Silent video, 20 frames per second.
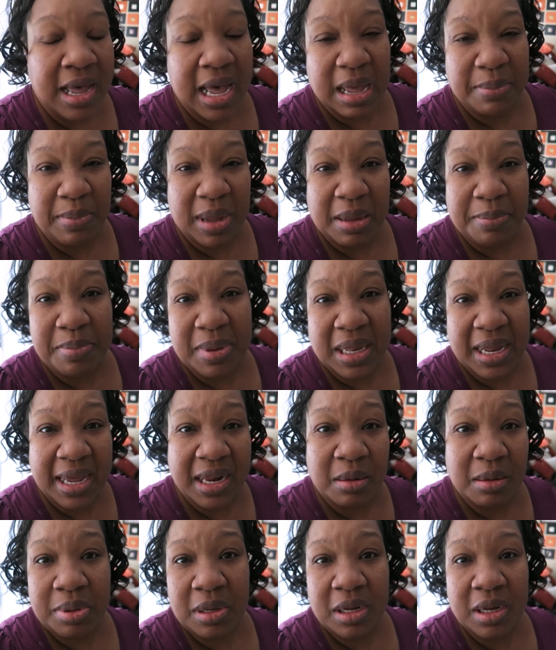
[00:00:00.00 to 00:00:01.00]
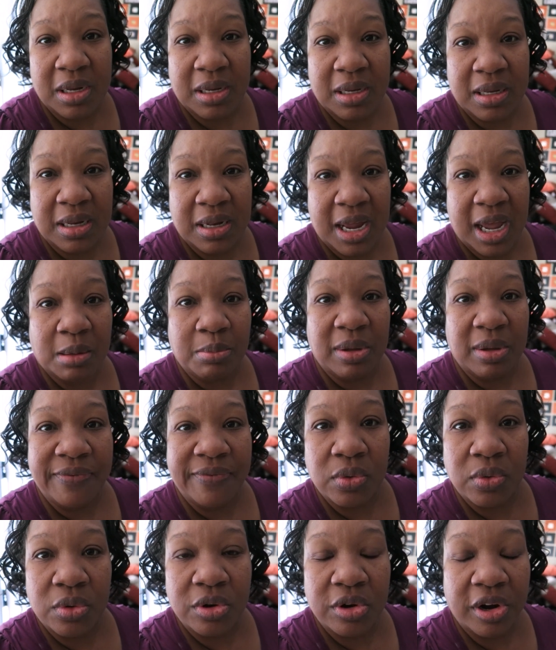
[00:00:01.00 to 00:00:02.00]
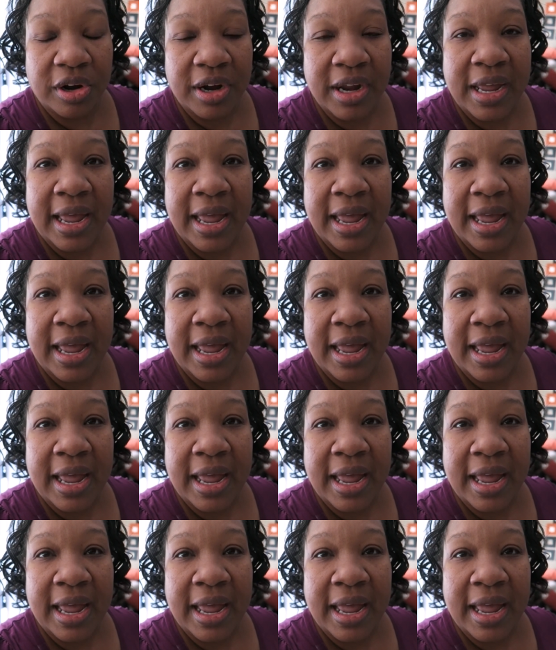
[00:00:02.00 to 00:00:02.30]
I made banana pudding the night before.